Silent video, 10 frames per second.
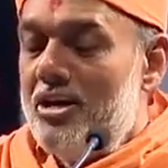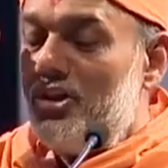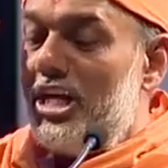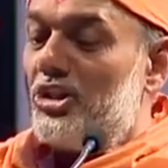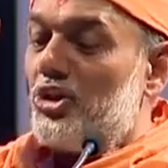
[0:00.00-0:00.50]

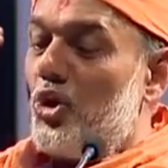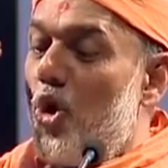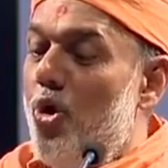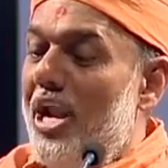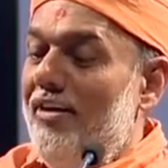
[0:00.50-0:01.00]
this
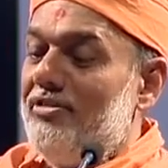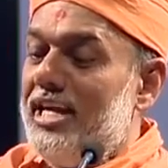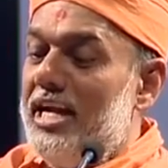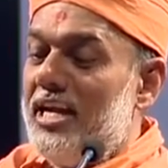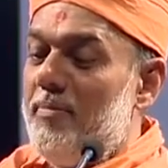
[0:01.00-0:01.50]
goal I've
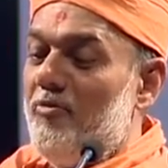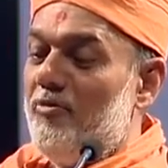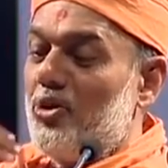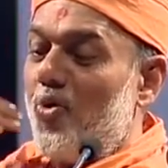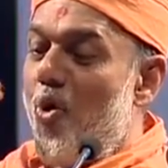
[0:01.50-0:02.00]
set up
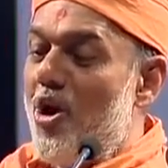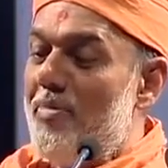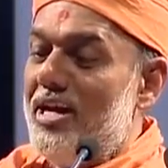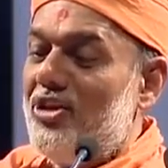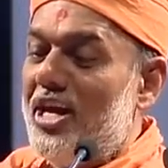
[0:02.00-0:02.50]
with all
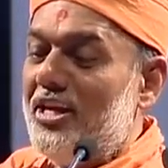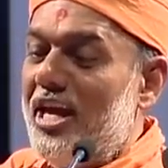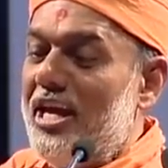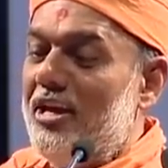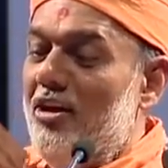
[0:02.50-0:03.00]
my
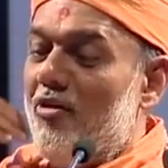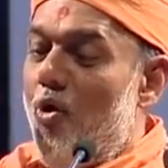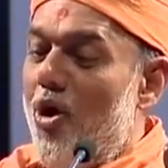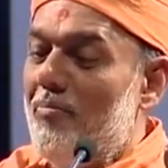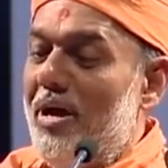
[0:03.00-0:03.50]
thinking,
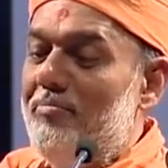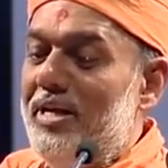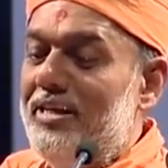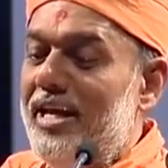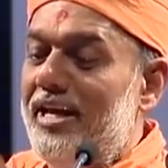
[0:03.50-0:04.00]
all my
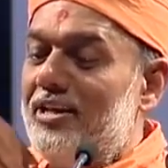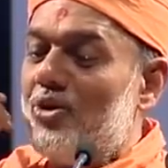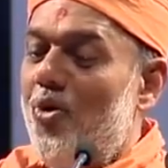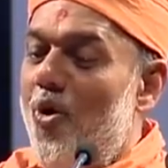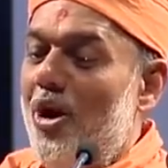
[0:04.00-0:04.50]
meetings,
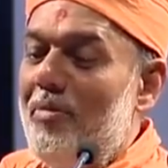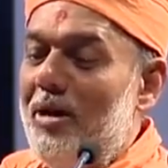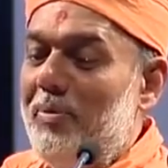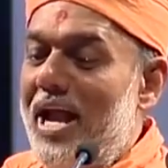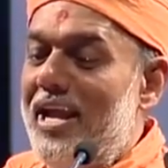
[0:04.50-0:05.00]
all my
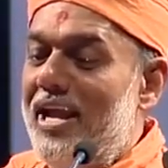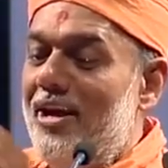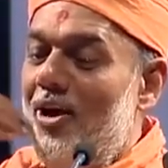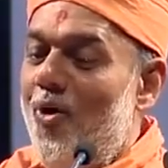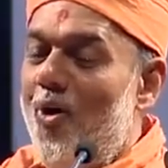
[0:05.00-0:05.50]
planning,
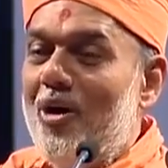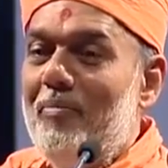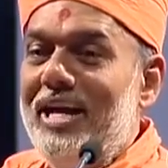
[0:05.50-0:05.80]
all my